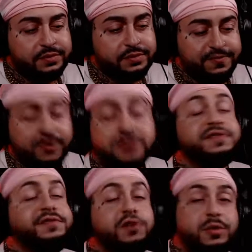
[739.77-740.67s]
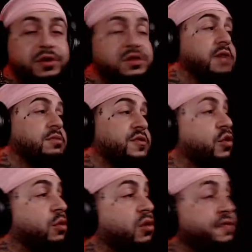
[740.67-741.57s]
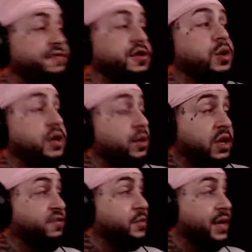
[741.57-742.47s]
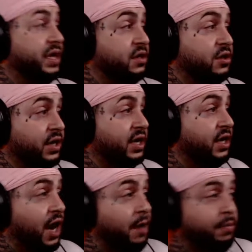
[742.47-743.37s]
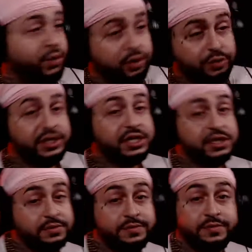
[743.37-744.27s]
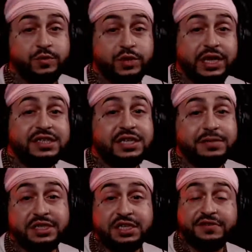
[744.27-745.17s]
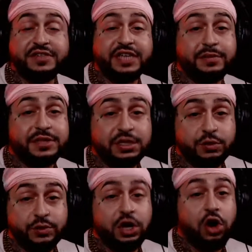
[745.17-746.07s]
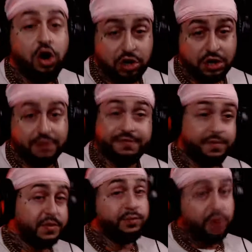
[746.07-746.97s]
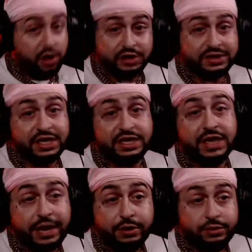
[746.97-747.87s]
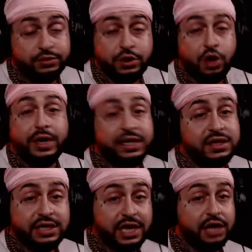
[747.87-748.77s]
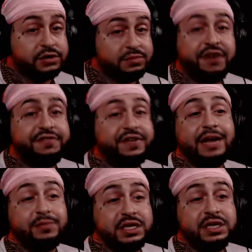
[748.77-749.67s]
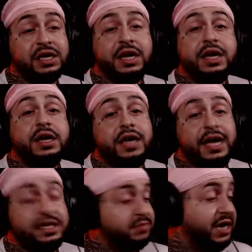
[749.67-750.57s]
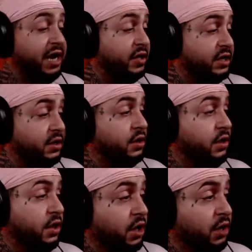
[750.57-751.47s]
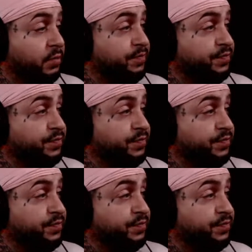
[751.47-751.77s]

First and foremost, like, before moving forward, I want everybody to know, like, I'm Puerto Rican. When I said I'm a different type of nigga, we are. I'm from the Bronx. Like, I don't know anything else. My family has married in